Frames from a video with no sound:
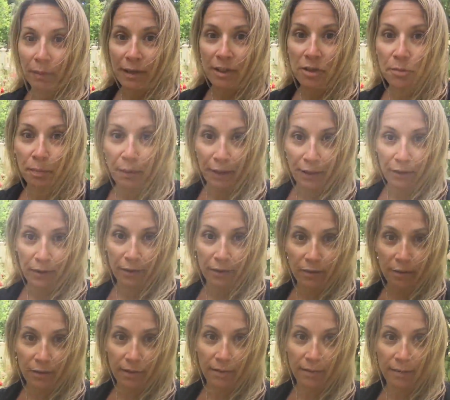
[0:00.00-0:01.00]
much better
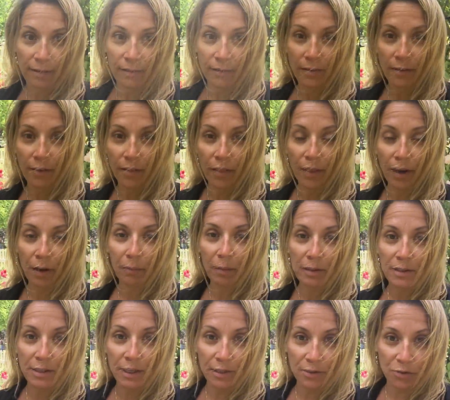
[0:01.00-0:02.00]
than I
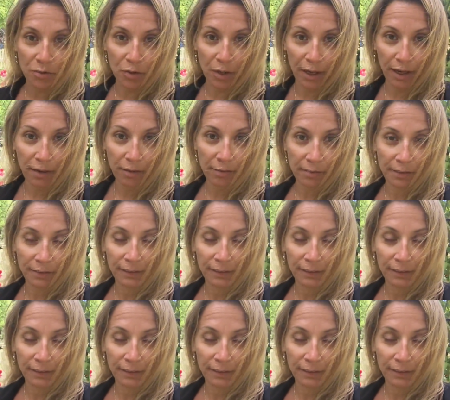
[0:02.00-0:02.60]
was yesterday.